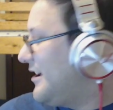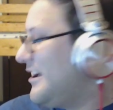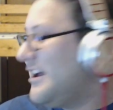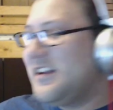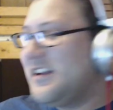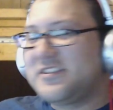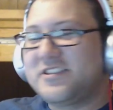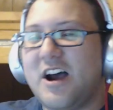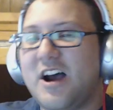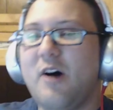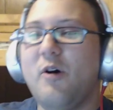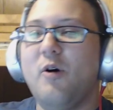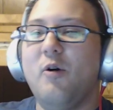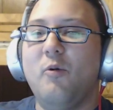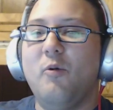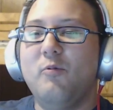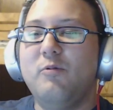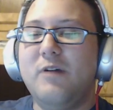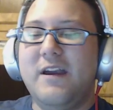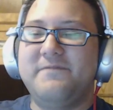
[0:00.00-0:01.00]
so
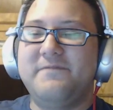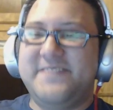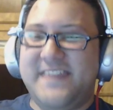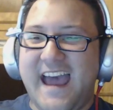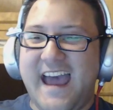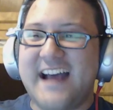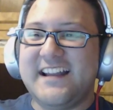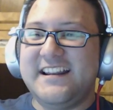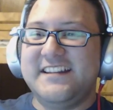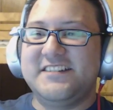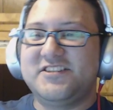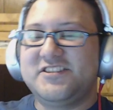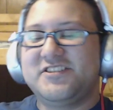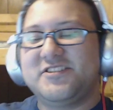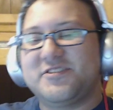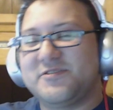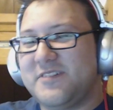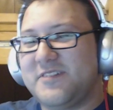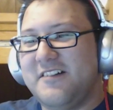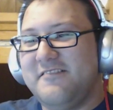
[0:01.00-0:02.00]
if that is
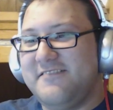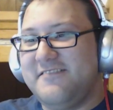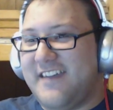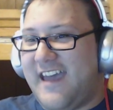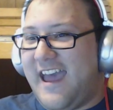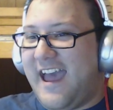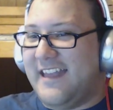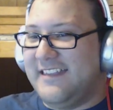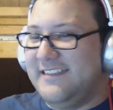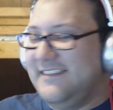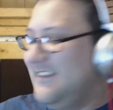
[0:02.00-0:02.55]
true, then